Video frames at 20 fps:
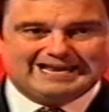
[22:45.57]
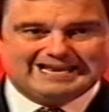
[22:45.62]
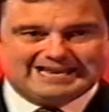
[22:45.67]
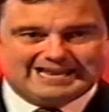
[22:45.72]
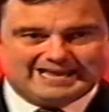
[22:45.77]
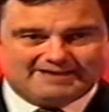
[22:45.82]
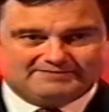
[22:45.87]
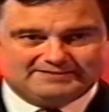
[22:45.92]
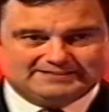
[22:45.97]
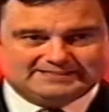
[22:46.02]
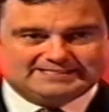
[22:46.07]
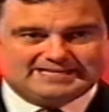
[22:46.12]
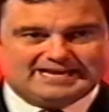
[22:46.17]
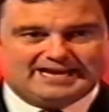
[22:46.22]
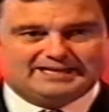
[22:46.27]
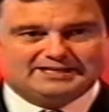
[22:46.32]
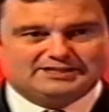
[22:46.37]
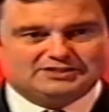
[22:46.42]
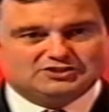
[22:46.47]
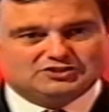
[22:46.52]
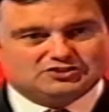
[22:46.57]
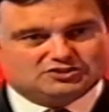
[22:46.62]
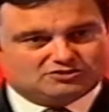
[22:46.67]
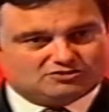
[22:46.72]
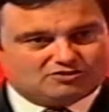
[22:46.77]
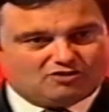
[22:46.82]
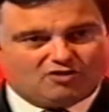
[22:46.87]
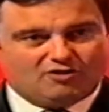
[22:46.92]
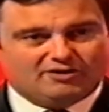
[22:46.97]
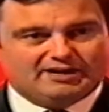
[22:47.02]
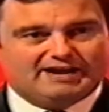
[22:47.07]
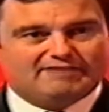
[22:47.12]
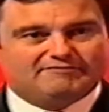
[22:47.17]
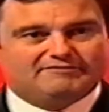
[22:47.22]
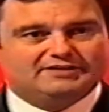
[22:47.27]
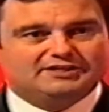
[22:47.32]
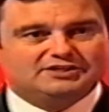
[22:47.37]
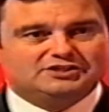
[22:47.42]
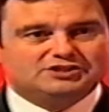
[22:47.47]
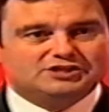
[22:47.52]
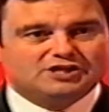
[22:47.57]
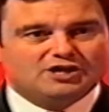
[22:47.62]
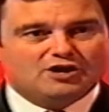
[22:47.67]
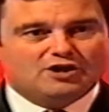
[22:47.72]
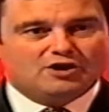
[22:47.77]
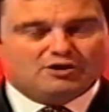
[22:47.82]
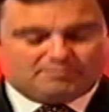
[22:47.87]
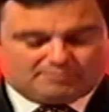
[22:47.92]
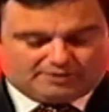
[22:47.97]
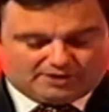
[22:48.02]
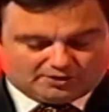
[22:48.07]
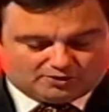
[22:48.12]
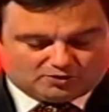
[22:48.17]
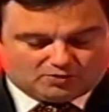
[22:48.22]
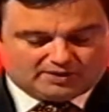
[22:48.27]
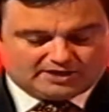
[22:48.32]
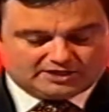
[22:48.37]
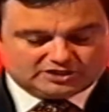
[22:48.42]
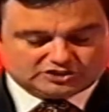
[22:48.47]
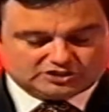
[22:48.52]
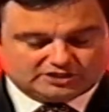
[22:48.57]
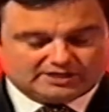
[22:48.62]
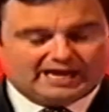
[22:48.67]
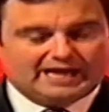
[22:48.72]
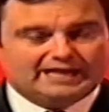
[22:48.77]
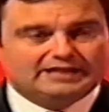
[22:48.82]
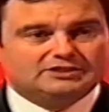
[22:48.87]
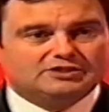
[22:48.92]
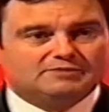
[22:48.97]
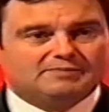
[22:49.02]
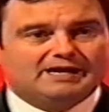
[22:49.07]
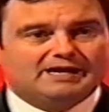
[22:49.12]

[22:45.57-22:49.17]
11 seconds on average per question. I'll do